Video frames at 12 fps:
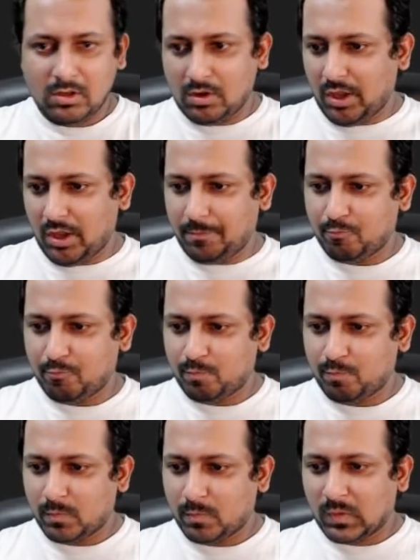Okay.
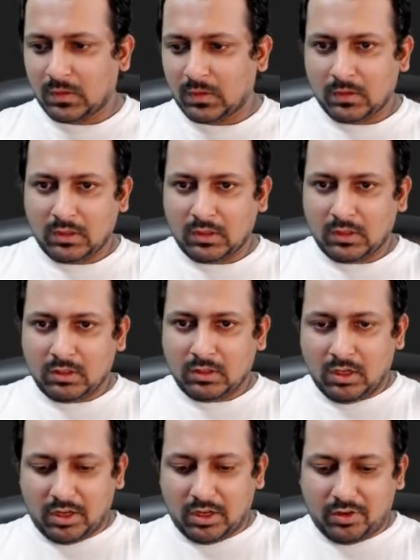
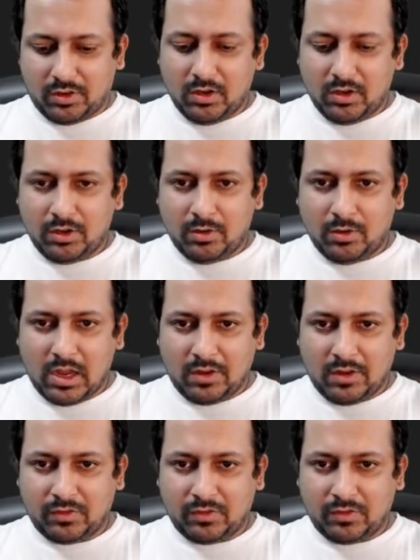And here you have